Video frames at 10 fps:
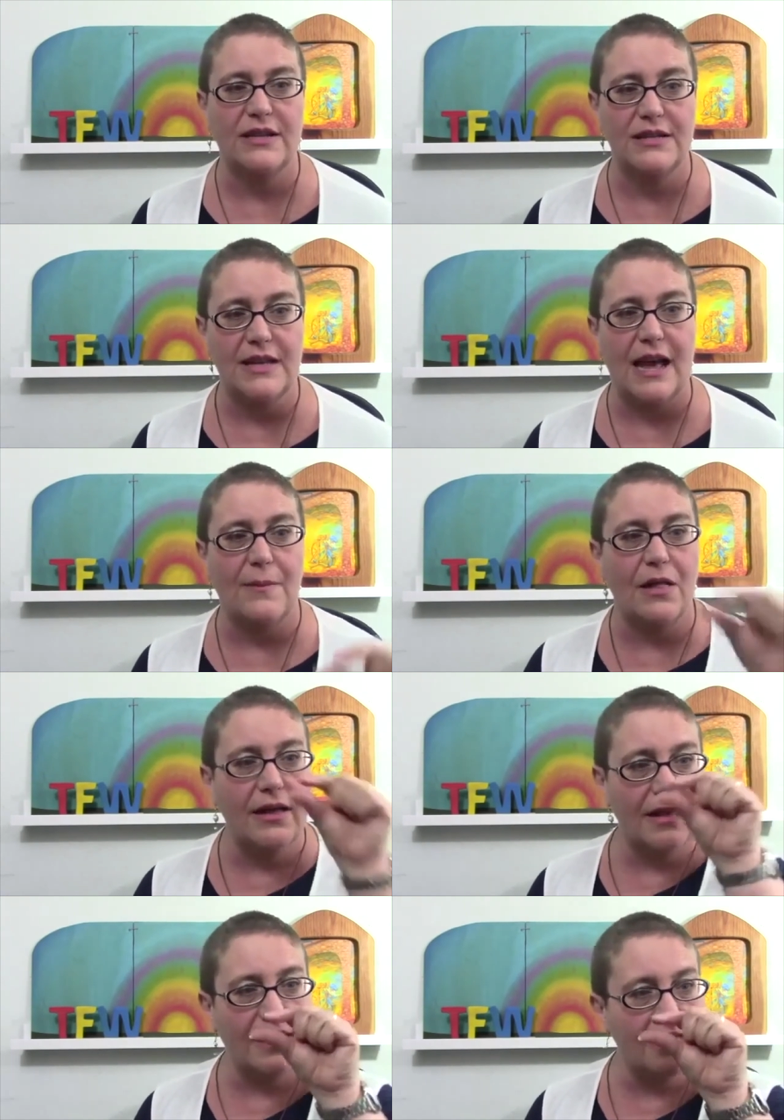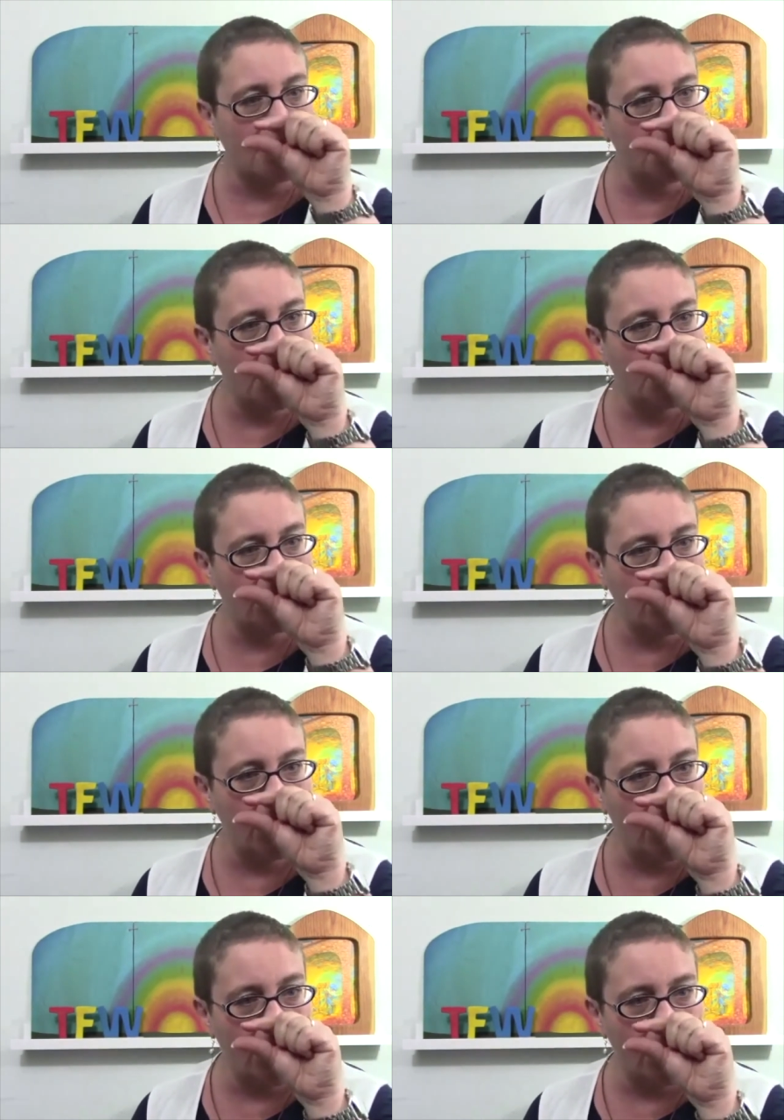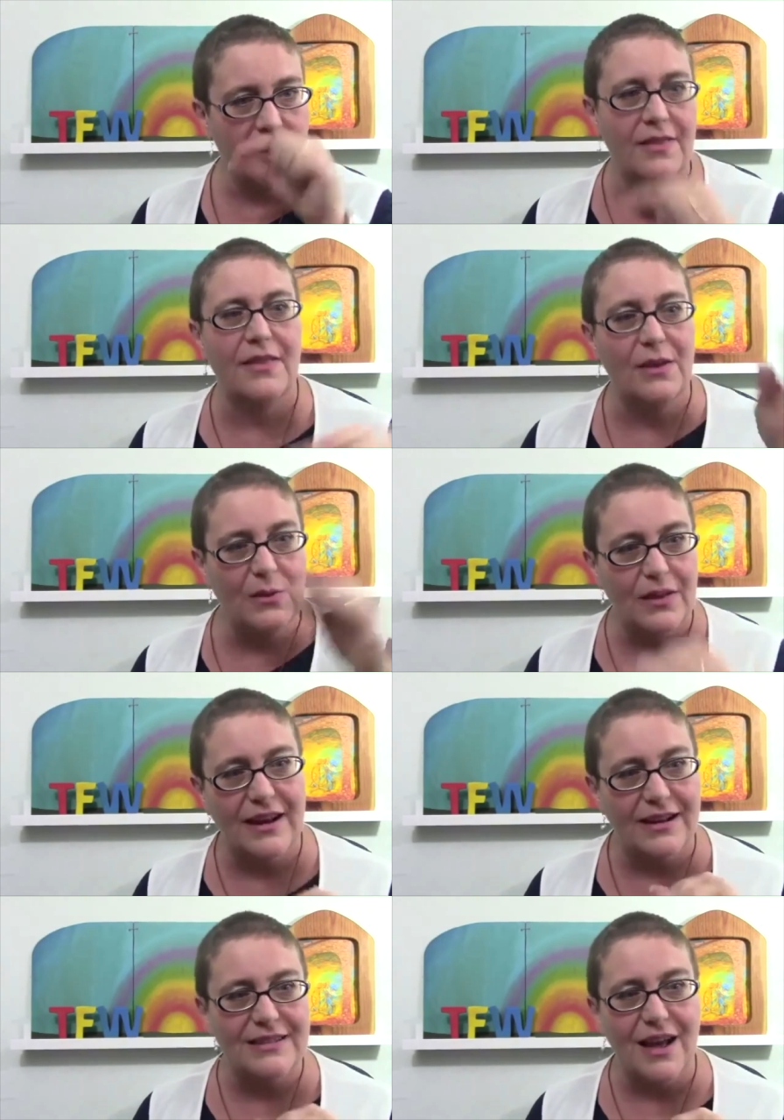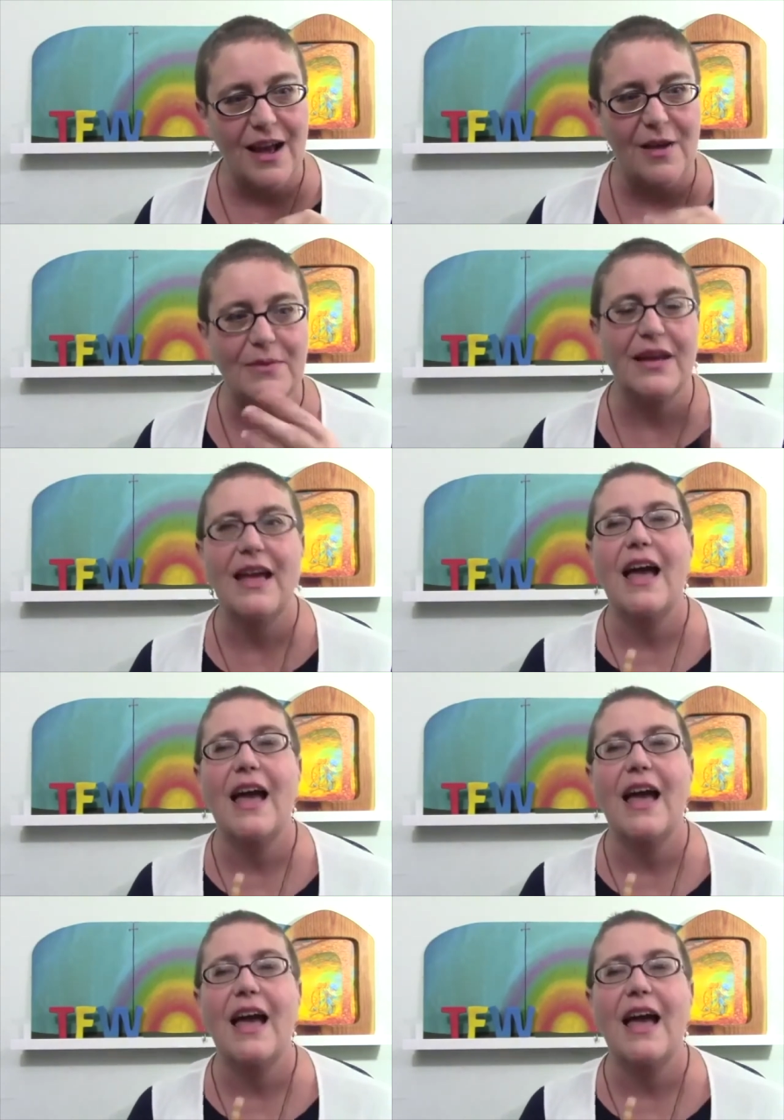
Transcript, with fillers: I just eyeball it like this much vinegar and then the Kool-Aid on top.